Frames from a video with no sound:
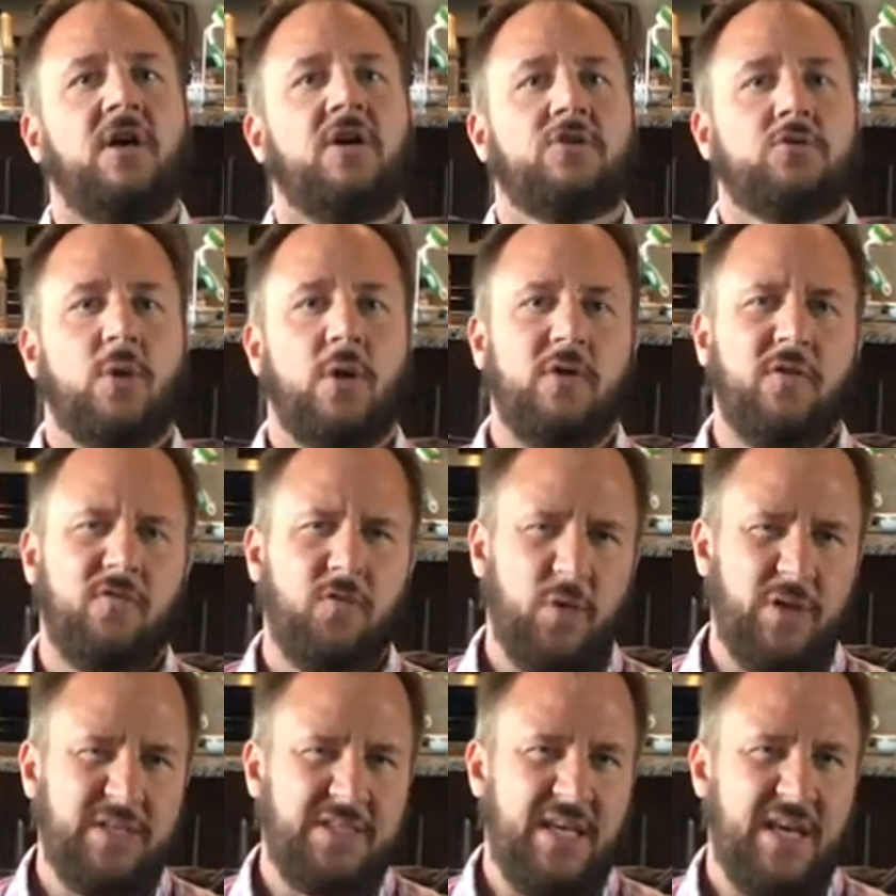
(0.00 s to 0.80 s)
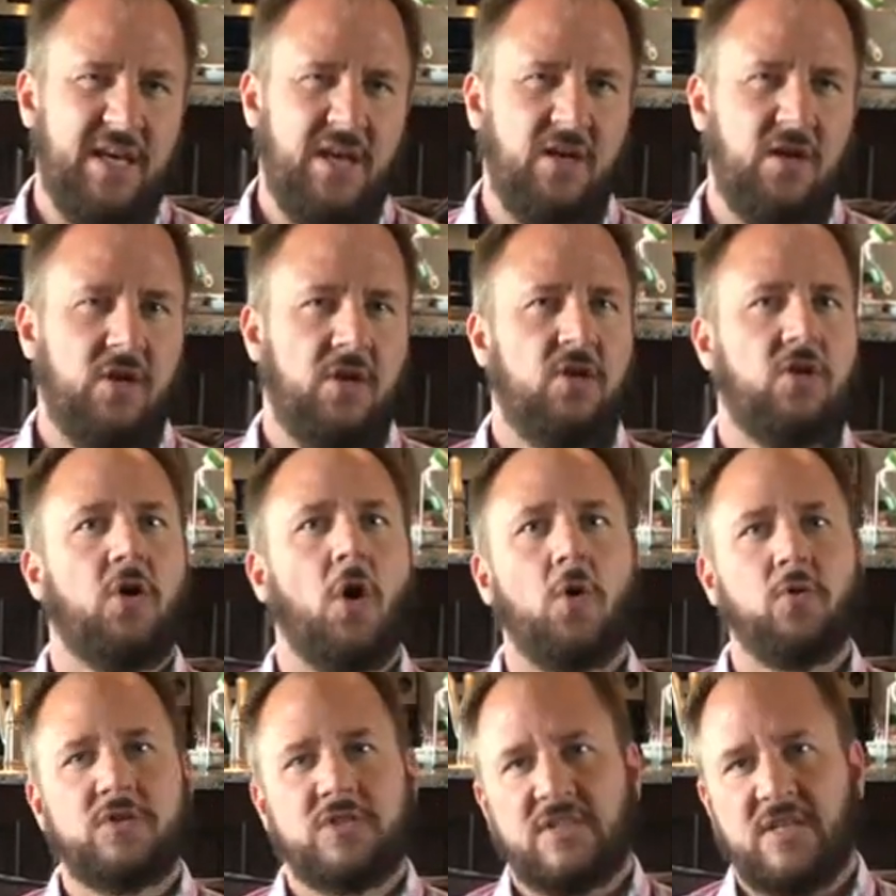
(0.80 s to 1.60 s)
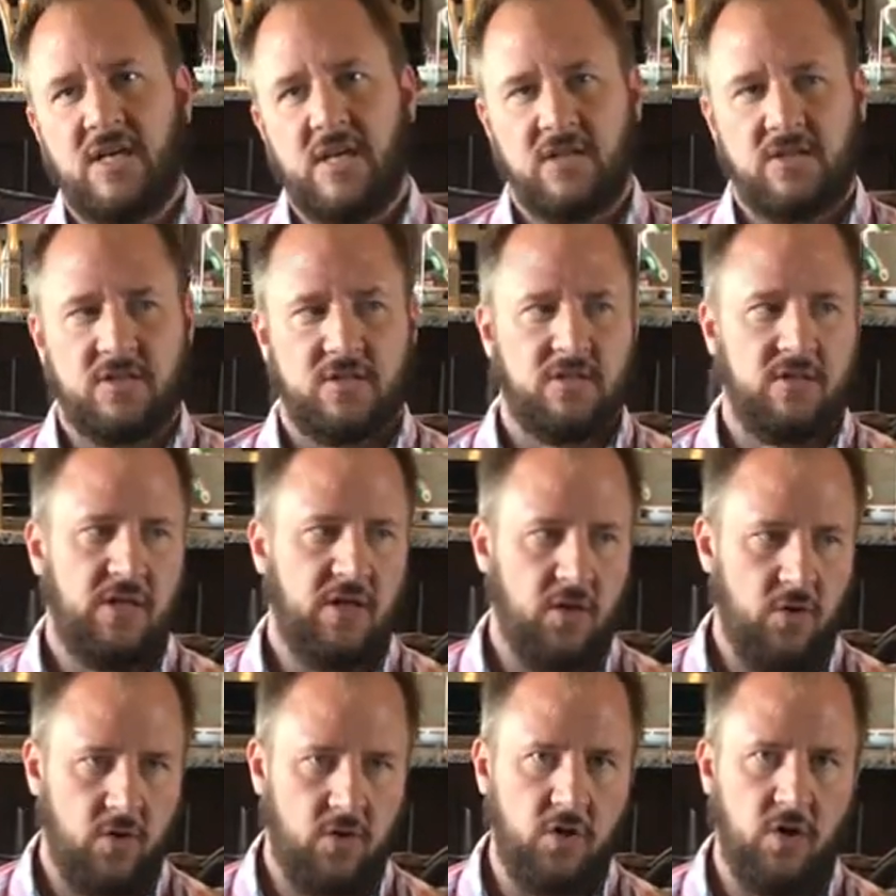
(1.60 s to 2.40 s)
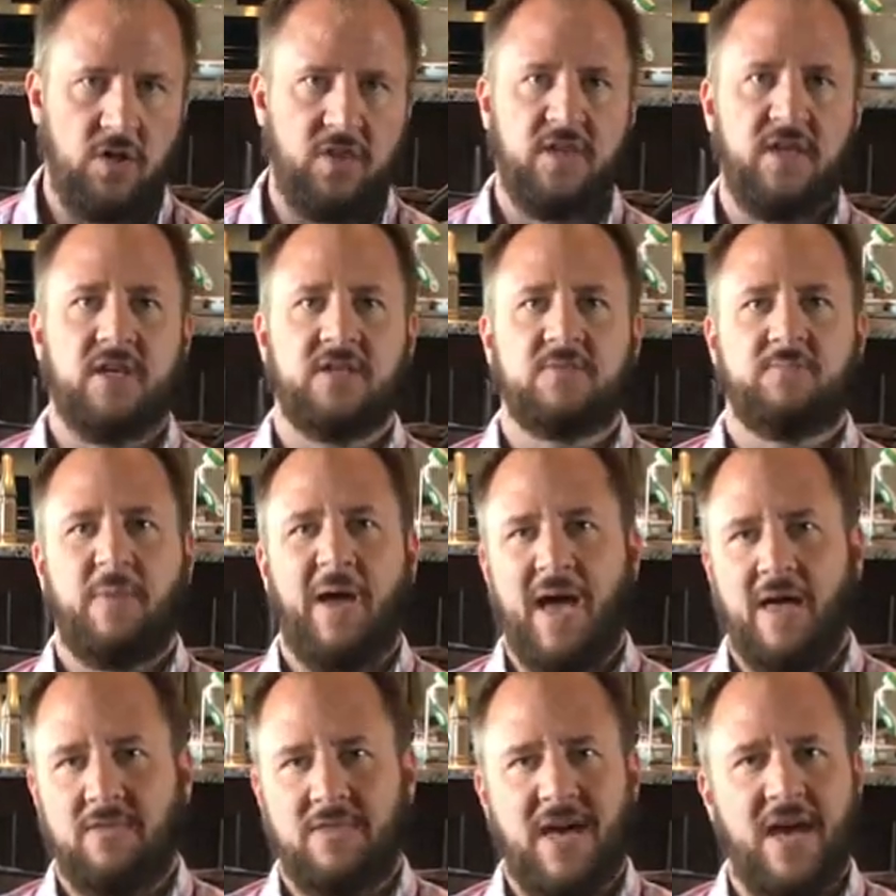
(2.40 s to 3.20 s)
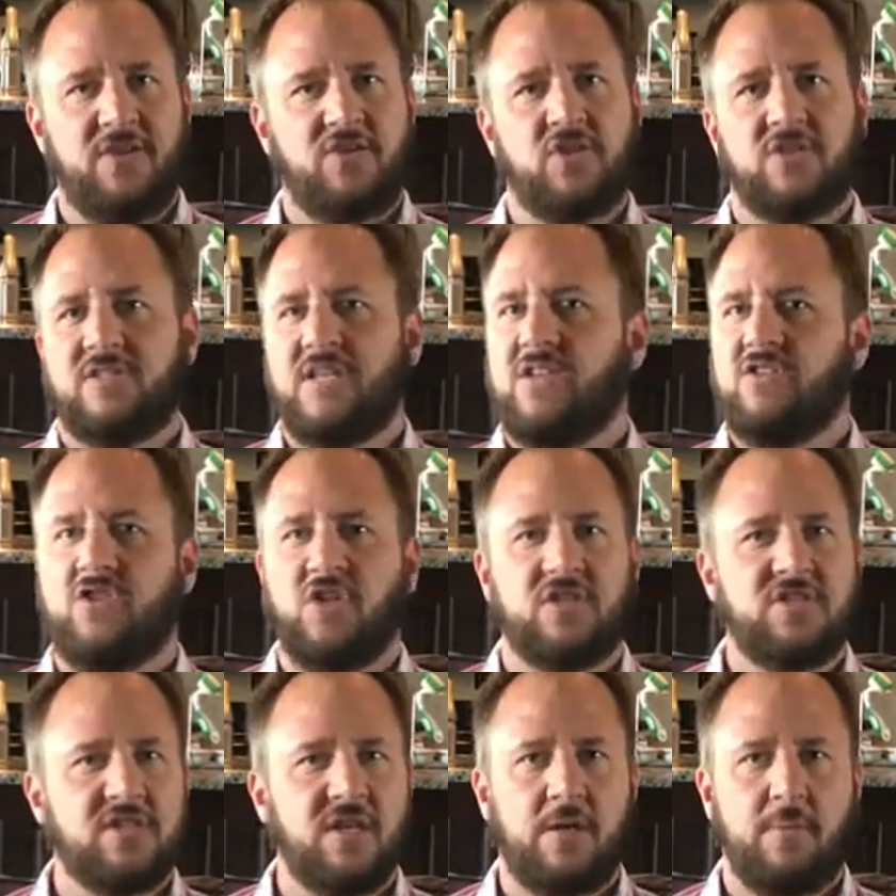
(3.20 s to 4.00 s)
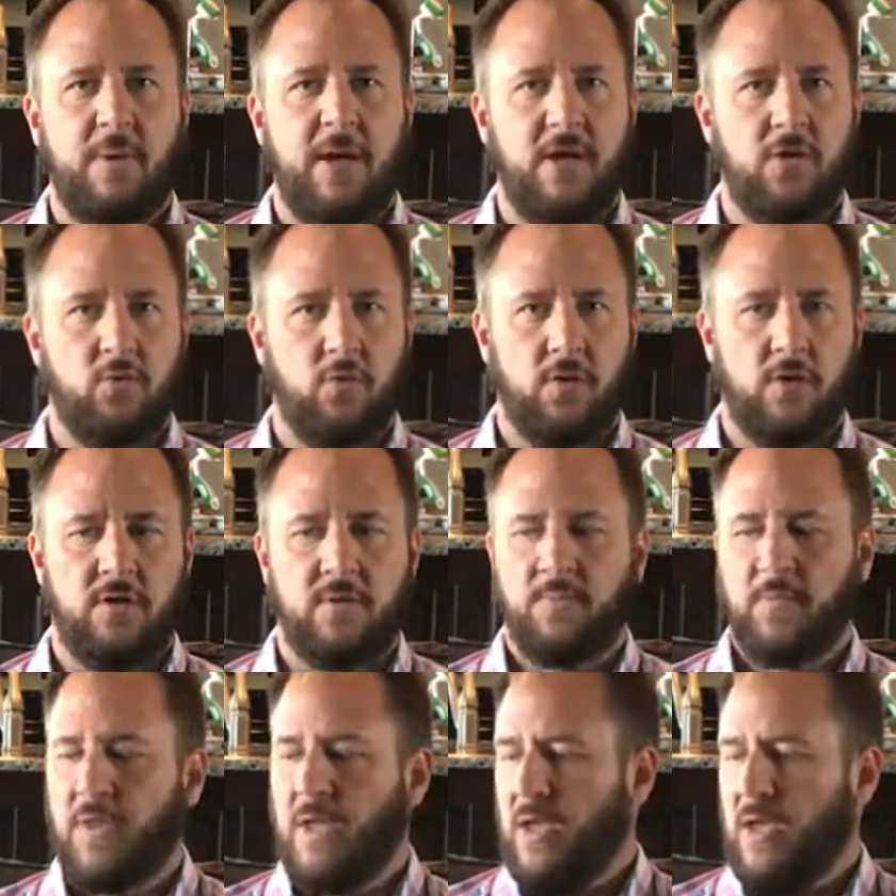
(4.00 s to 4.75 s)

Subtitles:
Try to avoid saying go sit, you know, good this, bad that. Just say just the command word.